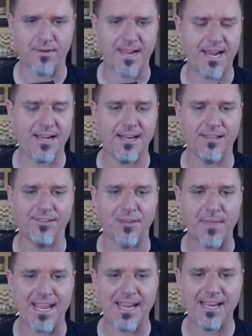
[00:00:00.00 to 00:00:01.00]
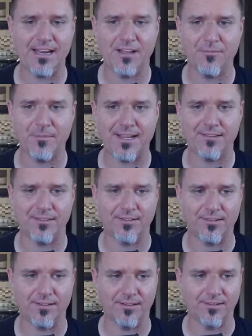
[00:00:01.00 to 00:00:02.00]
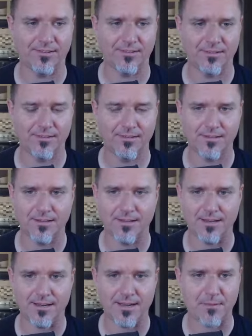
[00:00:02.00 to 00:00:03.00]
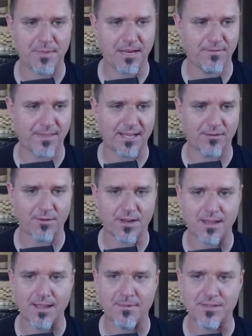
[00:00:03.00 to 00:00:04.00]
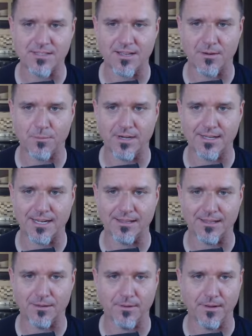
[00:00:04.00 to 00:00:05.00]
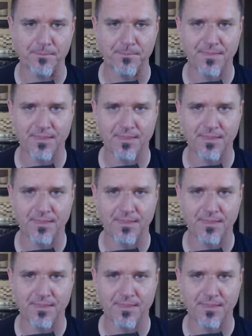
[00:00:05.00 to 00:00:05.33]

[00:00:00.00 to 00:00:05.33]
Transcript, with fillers: rain is the bane of my existence. I did not mean for that to rhyme, it just kind of worked out that way.